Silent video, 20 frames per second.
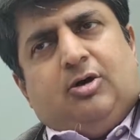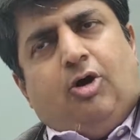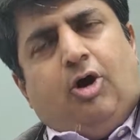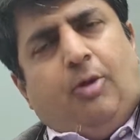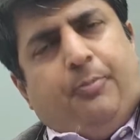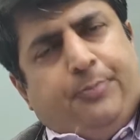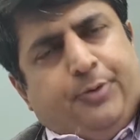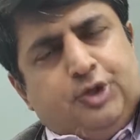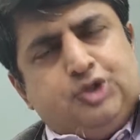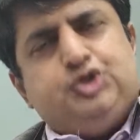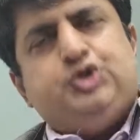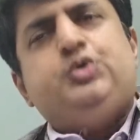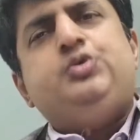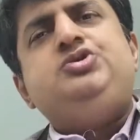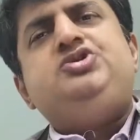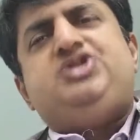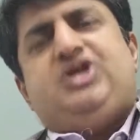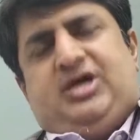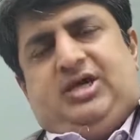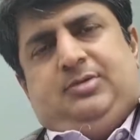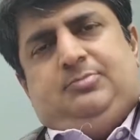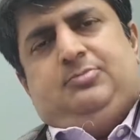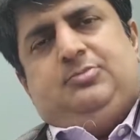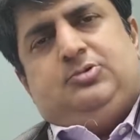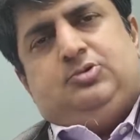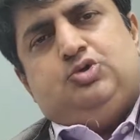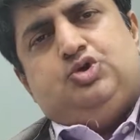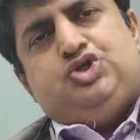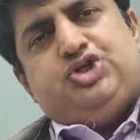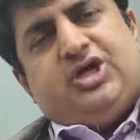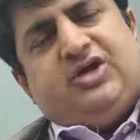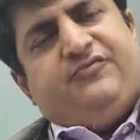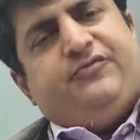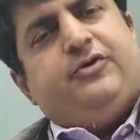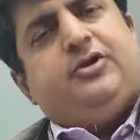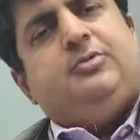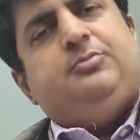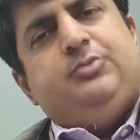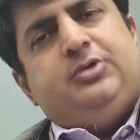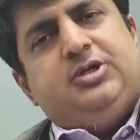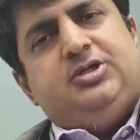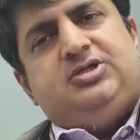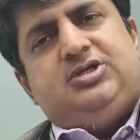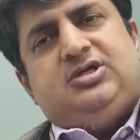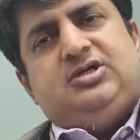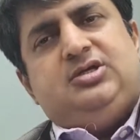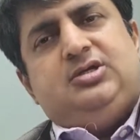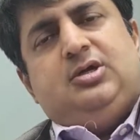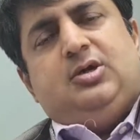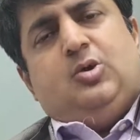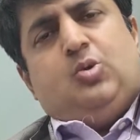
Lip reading: opportune time to check for immunity,